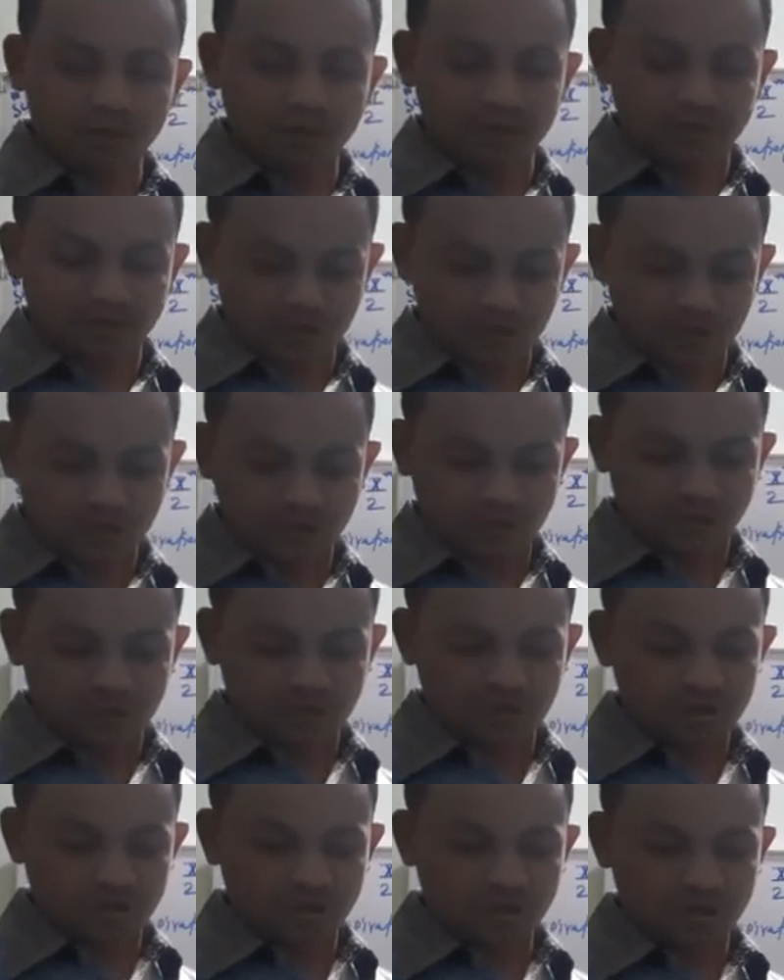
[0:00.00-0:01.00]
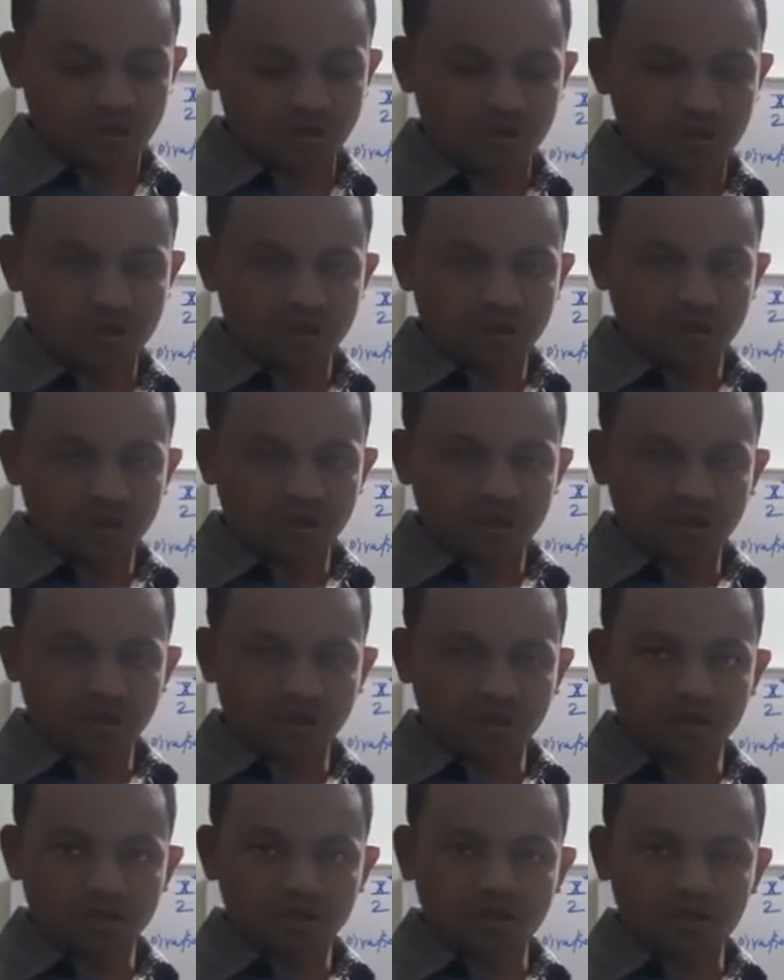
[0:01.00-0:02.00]
respiration,
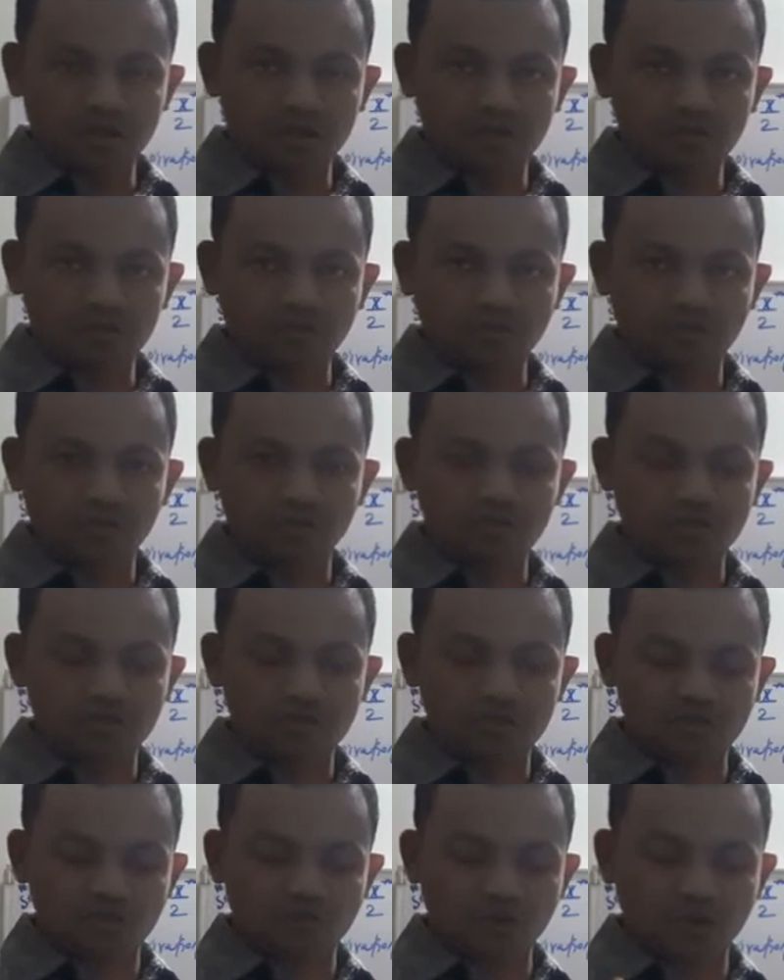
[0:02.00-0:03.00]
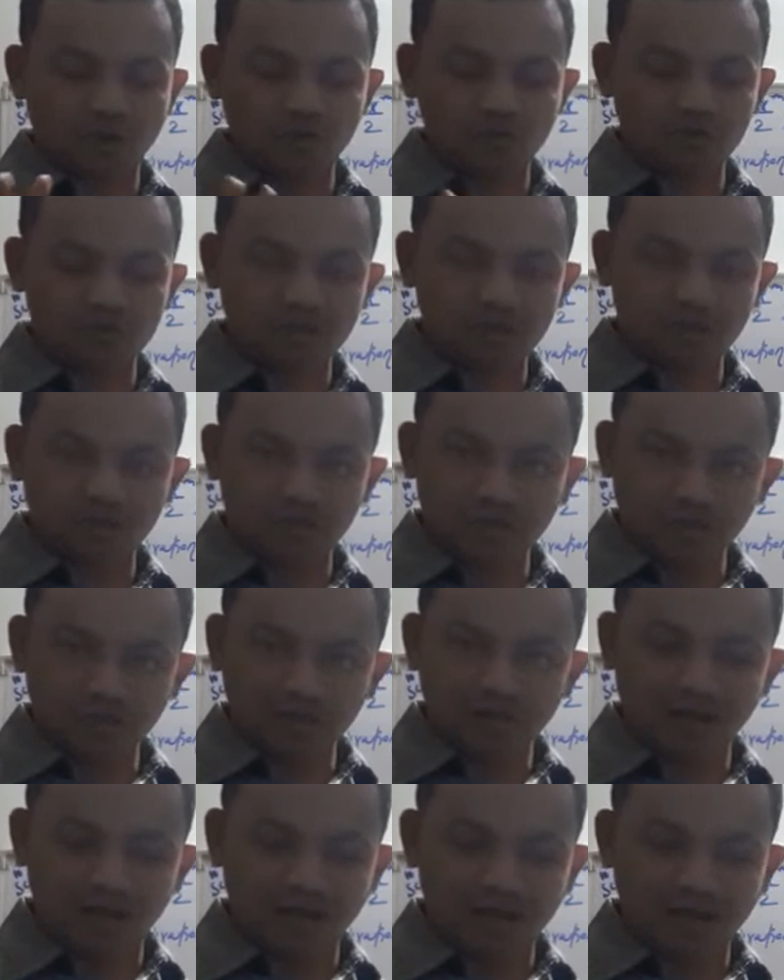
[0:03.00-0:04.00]
this process we have seen in
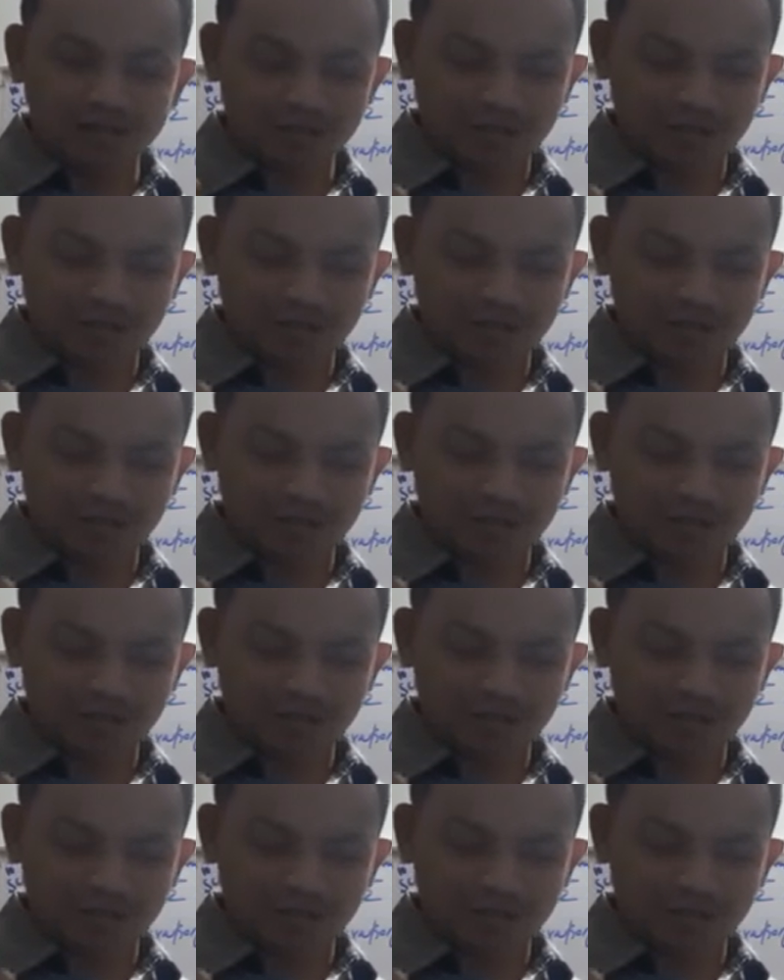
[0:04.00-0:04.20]
last